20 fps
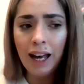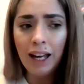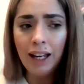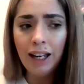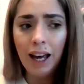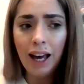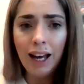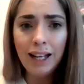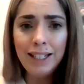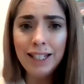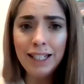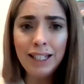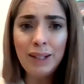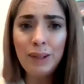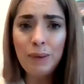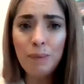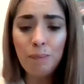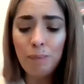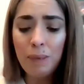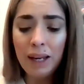"I
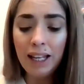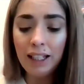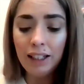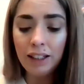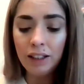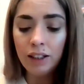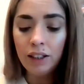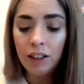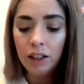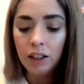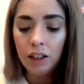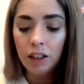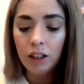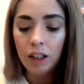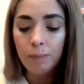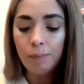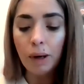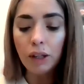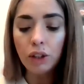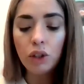didn't mean..."
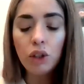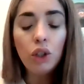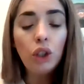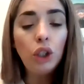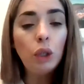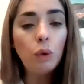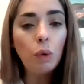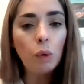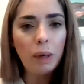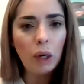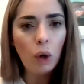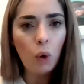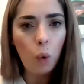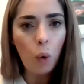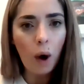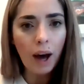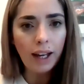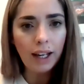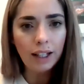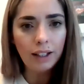"You will be
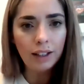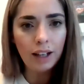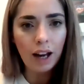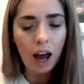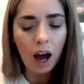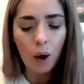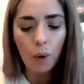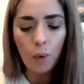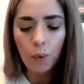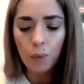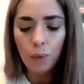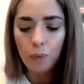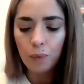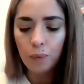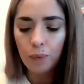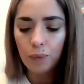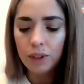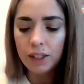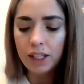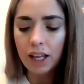quiet now,"
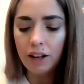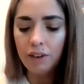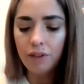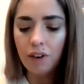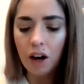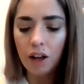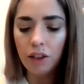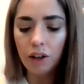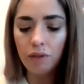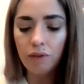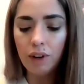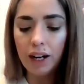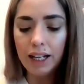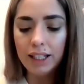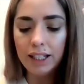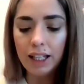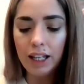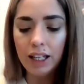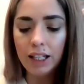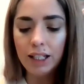said Father,
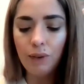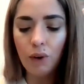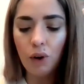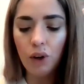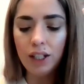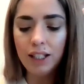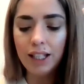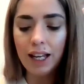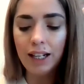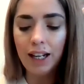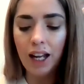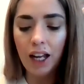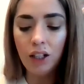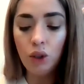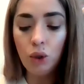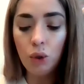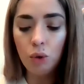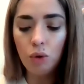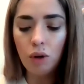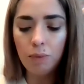raising his voice and
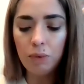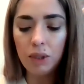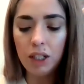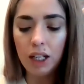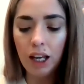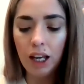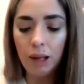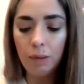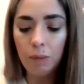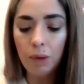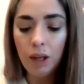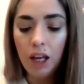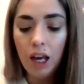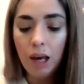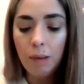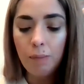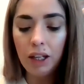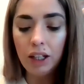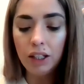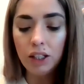interrupting him,
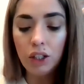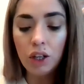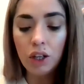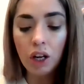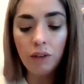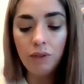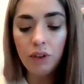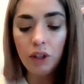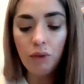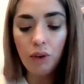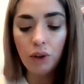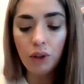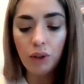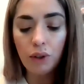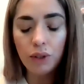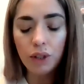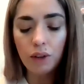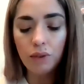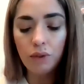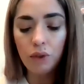because none of the
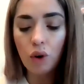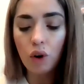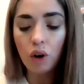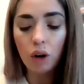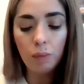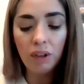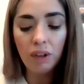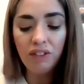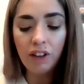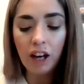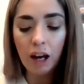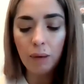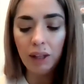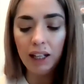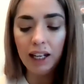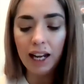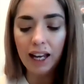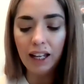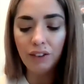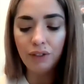rules of normal
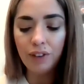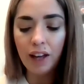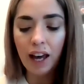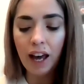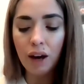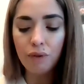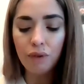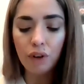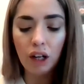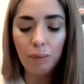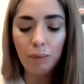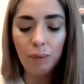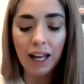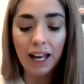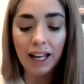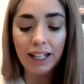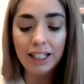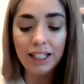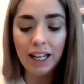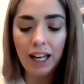family life ever
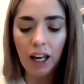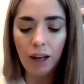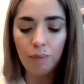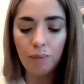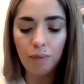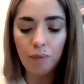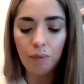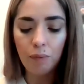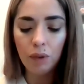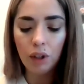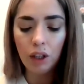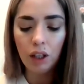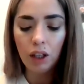applied to him.